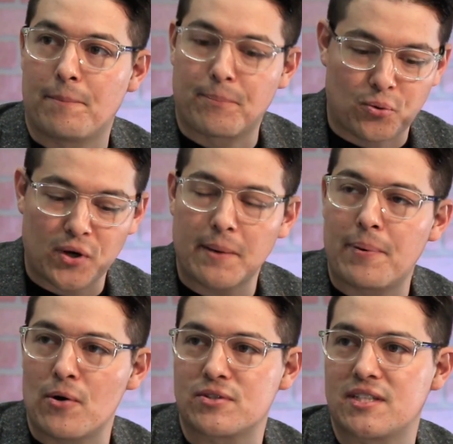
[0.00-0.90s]
Pre
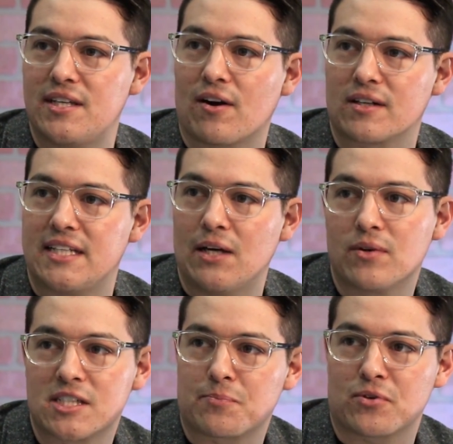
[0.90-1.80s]
and post TRT,
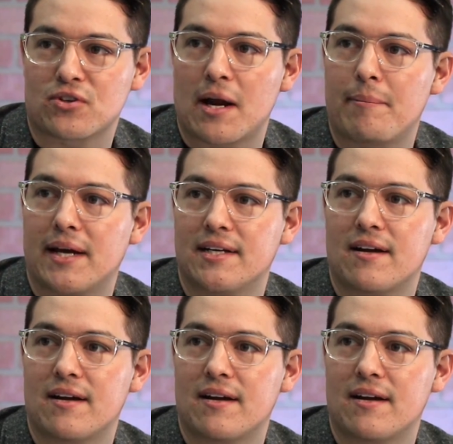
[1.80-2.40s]
which is prescribed by a